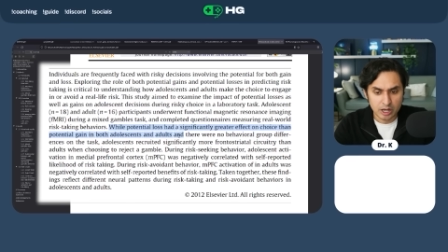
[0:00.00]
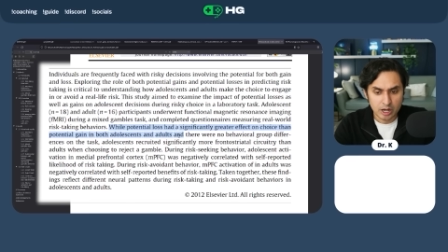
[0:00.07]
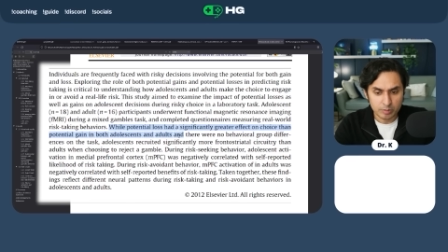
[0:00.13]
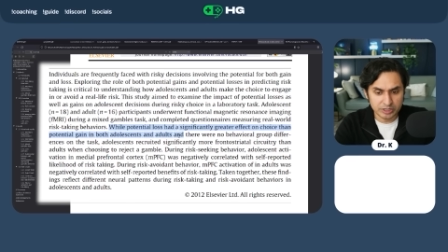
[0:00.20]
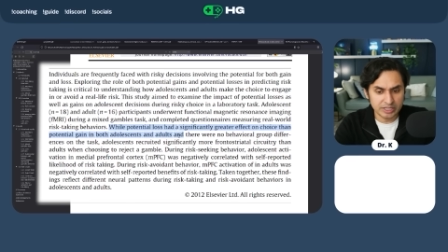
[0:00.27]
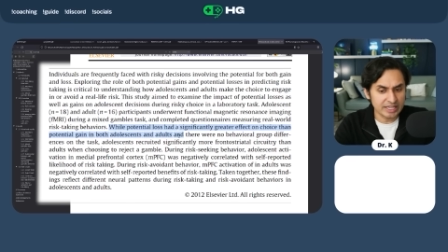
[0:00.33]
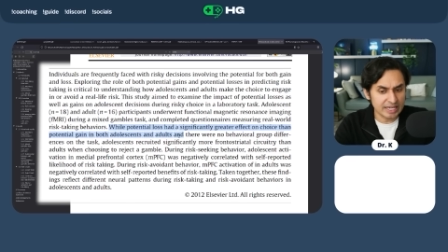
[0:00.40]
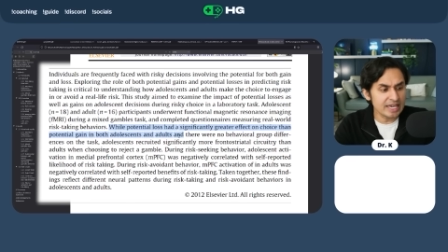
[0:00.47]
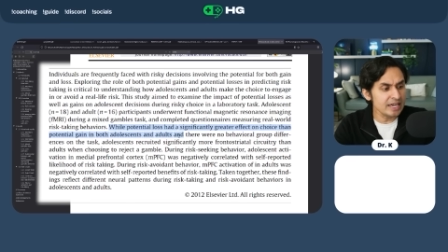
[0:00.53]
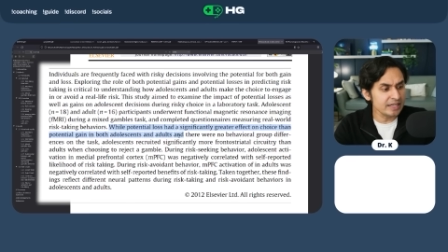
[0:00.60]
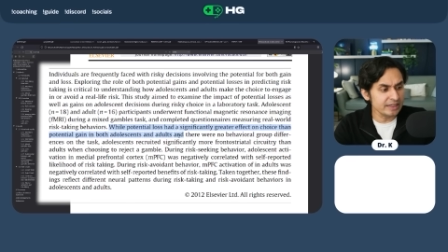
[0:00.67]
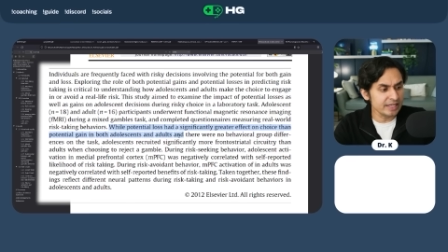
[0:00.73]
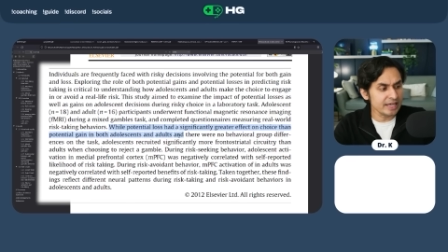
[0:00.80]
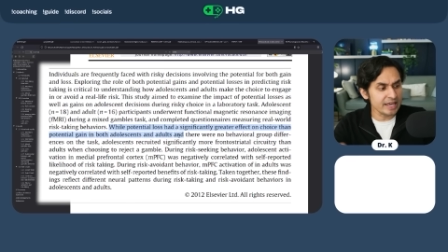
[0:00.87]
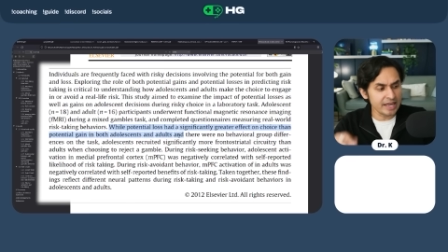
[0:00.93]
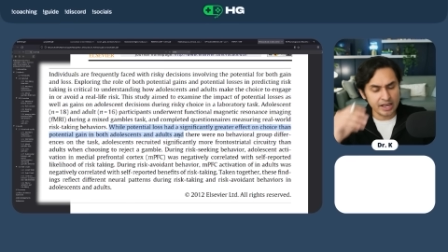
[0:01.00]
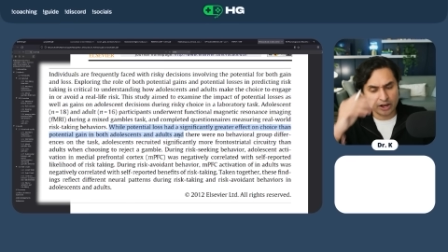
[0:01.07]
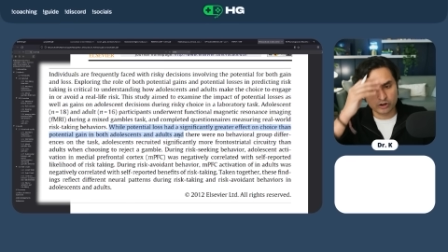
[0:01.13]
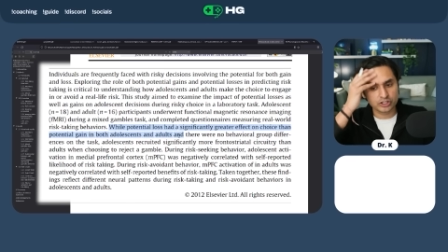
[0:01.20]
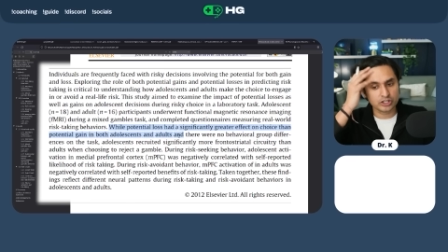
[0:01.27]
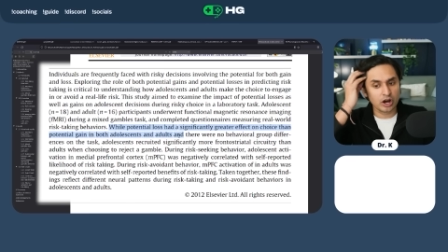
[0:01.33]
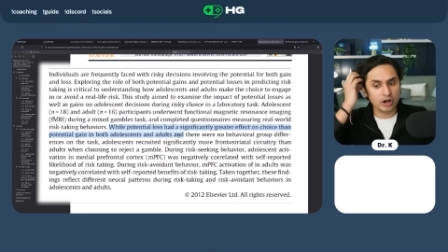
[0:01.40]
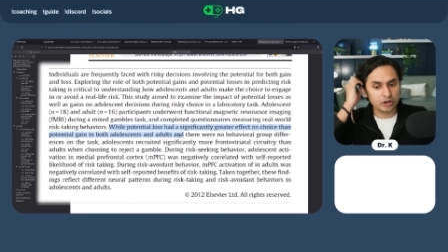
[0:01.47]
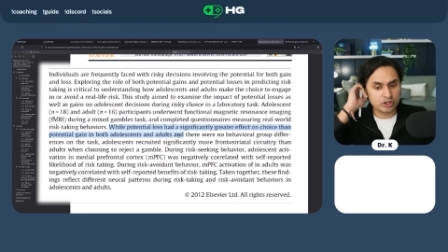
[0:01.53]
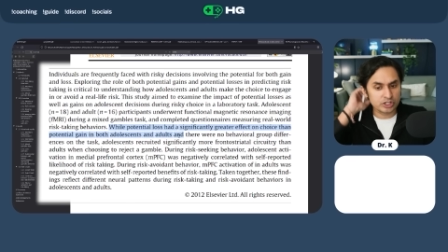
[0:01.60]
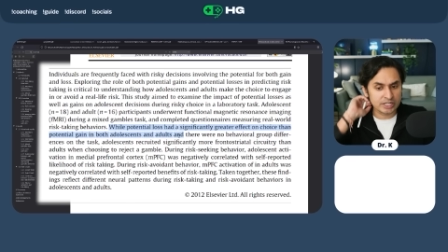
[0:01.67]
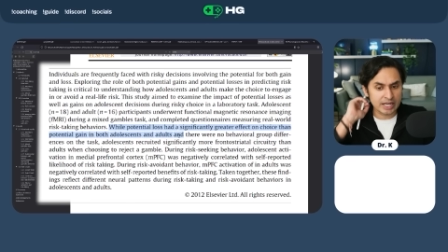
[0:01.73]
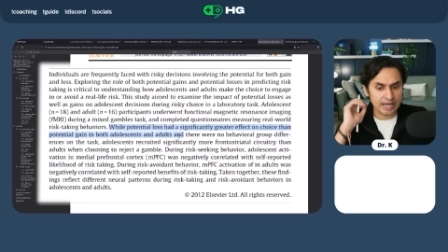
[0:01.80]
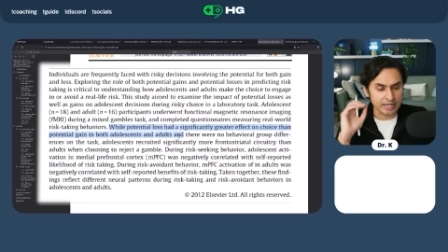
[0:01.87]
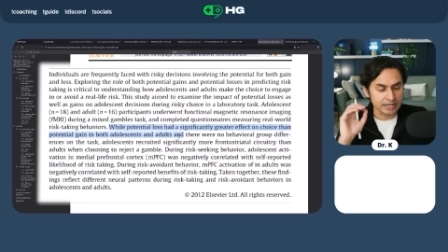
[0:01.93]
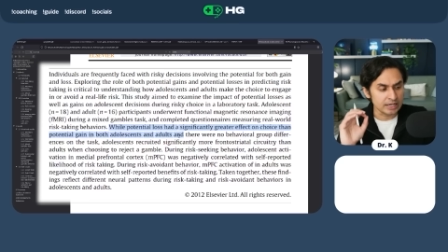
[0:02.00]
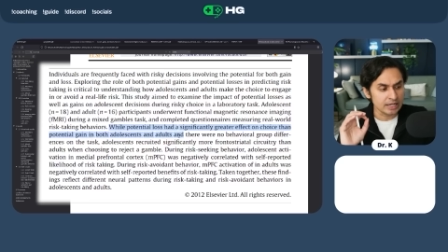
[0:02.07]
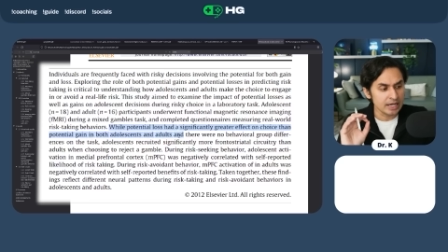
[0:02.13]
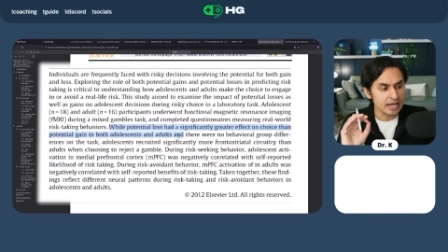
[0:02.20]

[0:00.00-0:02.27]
But the key thing here to understand